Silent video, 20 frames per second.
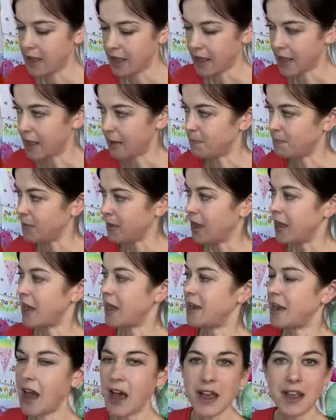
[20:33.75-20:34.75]

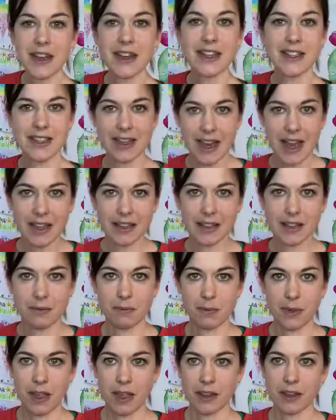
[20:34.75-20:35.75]
An ion is an
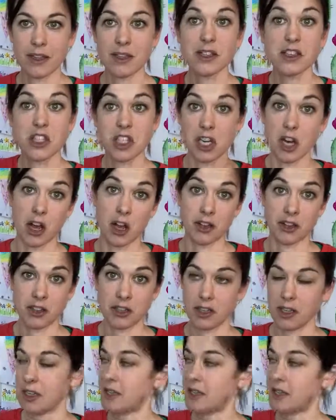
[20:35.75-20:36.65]
atom that is charged.